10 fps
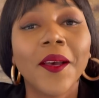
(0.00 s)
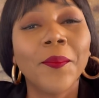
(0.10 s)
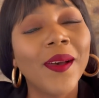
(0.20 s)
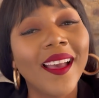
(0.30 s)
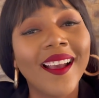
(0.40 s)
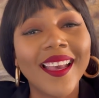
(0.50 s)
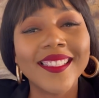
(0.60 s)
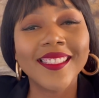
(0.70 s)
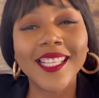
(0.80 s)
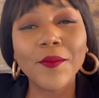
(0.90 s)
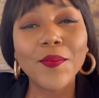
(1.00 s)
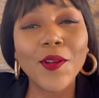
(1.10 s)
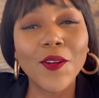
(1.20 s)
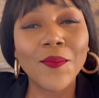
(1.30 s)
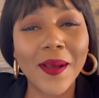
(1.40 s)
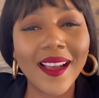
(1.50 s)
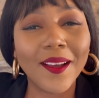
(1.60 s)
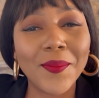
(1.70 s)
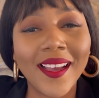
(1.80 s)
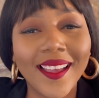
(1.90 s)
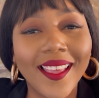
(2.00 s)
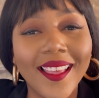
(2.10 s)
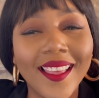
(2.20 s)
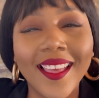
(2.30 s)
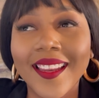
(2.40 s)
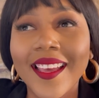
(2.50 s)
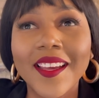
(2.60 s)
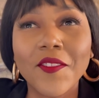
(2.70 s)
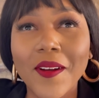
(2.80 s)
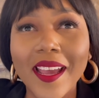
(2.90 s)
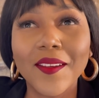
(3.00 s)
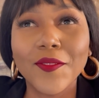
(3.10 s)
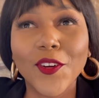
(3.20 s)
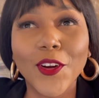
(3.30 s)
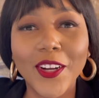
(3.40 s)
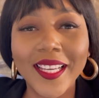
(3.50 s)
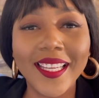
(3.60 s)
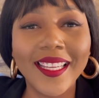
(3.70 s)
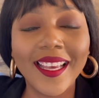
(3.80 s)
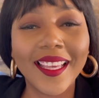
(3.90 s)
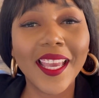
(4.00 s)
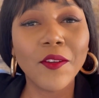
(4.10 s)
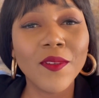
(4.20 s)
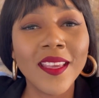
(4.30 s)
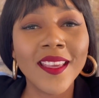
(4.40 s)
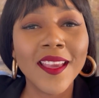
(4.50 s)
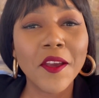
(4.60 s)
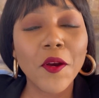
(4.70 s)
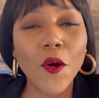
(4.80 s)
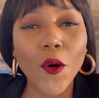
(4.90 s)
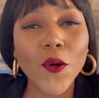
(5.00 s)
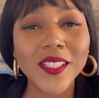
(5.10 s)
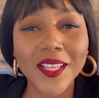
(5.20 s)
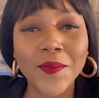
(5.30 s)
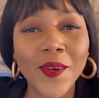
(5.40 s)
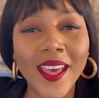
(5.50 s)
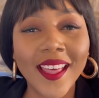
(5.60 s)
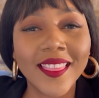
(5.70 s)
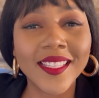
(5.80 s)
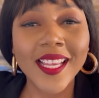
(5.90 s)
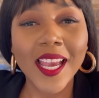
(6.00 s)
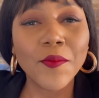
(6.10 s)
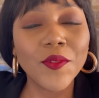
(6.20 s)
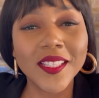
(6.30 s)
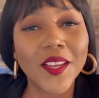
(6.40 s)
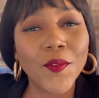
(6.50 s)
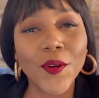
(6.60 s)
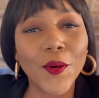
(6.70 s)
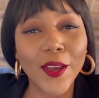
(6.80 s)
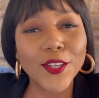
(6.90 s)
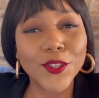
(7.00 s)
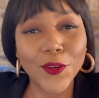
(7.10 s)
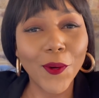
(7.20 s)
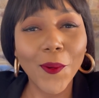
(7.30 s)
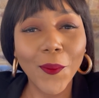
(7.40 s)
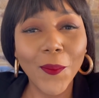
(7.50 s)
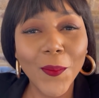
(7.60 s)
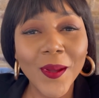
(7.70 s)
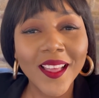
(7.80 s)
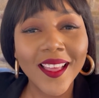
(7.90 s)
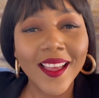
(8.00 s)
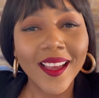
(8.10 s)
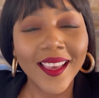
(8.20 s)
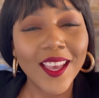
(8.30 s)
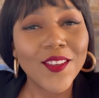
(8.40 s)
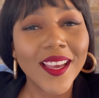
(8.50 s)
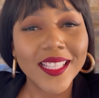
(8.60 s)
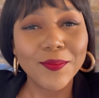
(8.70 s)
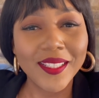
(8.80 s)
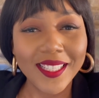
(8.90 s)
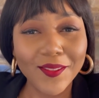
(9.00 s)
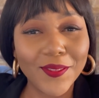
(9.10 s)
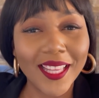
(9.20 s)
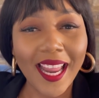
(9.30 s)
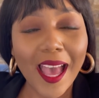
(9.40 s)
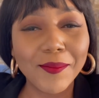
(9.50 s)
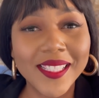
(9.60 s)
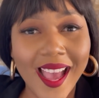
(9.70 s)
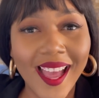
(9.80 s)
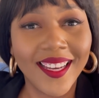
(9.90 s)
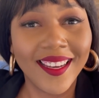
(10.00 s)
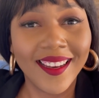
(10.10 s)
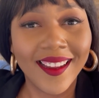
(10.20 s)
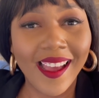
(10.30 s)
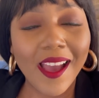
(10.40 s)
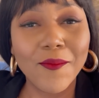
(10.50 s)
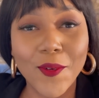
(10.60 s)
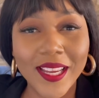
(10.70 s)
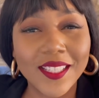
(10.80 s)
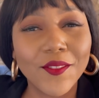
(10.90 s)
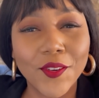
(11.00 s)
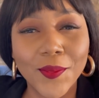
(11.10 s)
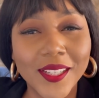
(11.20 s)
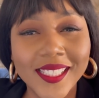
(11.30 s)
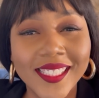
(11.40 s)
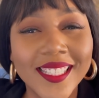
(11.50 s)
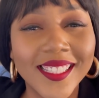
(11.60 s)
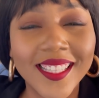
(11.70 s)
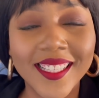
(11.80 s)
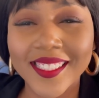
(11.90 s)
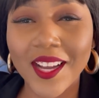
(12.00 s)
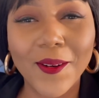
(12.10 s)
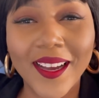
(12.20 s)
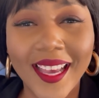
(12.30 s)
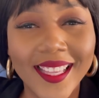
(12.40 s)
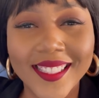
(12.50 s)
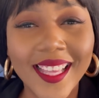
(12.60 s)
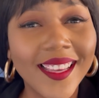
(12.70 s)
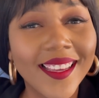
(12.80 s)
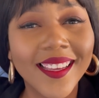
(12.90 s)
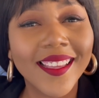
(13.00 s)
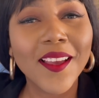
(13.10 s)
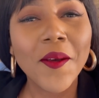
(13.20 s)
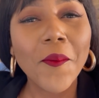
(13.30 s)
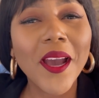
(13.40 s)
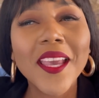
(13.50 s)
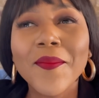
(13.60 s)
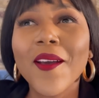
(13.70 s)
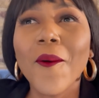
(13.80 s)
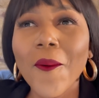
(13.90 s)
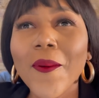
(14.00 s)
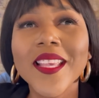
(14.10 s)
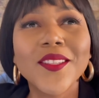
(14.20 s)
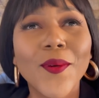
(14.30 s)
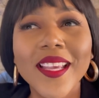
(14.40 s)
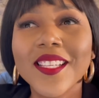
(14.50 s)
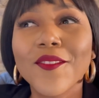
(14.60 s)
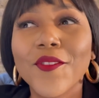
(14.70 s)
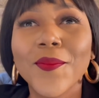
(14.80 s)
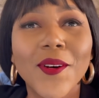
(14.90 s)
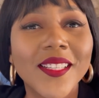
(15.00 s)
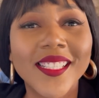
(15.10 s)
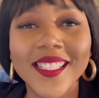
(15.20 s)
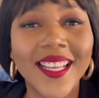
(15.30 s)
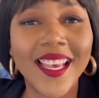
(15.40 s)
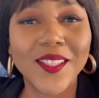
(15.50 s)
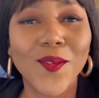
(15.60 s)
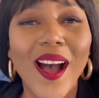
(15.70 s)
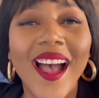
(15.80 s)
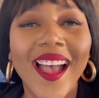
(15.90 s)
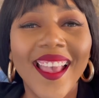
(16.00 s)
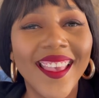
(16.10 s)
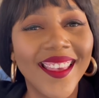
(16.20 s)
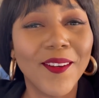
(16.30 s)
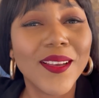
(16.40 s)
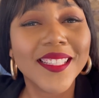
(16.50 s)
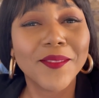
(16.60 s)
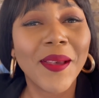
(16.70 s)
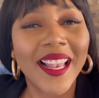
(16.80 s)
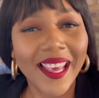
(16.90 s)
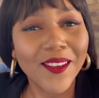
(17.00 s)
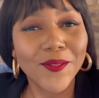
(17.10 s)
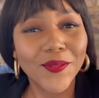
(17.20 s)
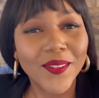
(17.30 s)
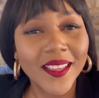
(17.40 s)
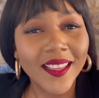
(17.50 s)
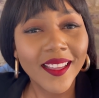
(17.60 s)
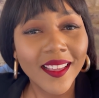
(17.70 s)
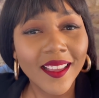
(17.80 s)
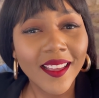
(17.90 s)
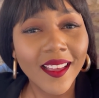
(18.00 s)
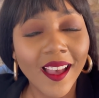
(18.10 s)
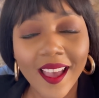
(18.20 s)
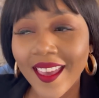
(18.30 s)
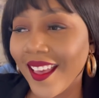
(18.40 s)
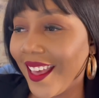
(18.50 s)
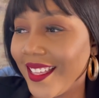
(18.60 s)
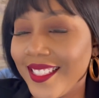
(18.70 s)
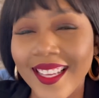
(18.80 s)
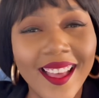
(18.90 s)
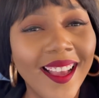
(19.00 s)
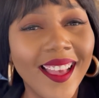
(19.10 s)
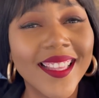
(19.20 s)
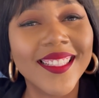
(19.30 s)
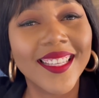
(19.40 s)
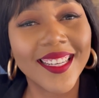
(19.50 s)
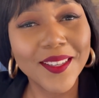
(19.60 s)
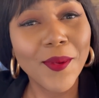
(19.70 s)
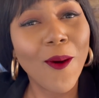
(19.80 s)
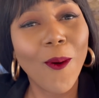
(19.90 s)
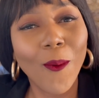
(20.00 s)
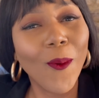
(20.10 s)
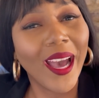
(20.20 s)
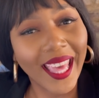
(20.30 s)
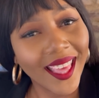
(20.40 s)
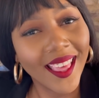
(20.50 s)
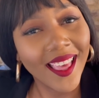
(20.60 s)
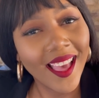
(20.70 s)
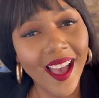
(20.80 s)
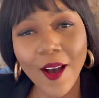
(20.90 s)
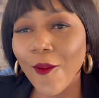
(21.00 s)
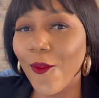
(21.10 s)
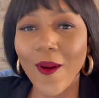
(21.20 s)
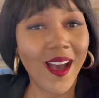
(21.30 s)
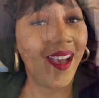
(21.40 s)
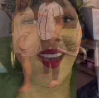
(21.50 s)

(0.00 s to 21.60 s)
Mara guys, never back. can I arrive early? Like, can we go somewhere at the time we said we were going to go? Can you guys believe that I'm done? I'm waiting for Martin. He's in the shower, guys. Like, why am I always waiting for Martin, guys? Why? Why is this my life? Hi, guys. Nka nka scream a gore.